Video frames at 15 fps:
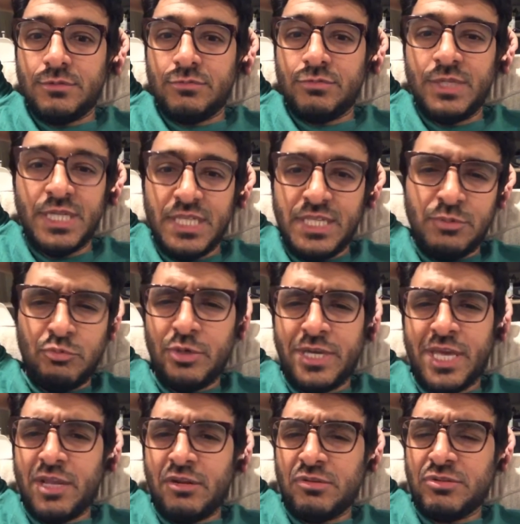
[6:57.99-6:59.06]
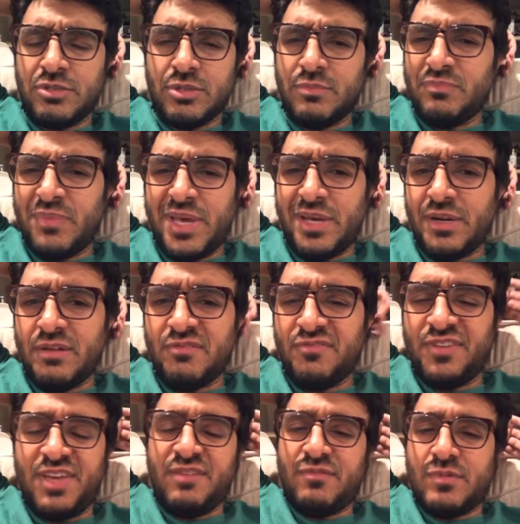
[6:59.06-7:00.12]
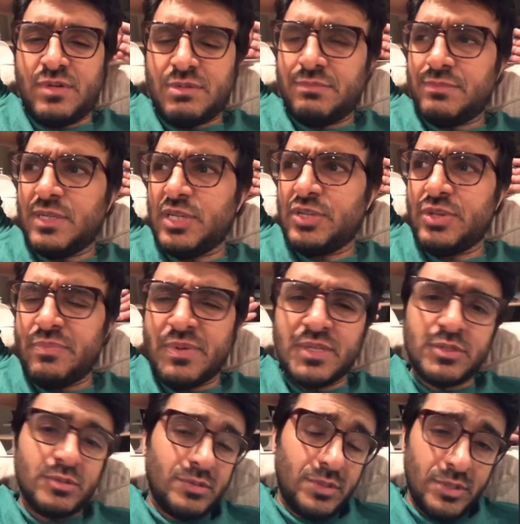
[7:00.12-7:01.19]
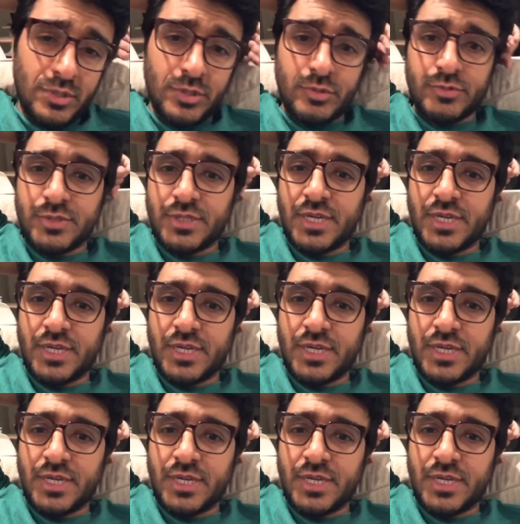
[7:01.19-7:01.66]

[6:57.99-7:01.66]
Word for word: really we cannot compare and favor it depends on the use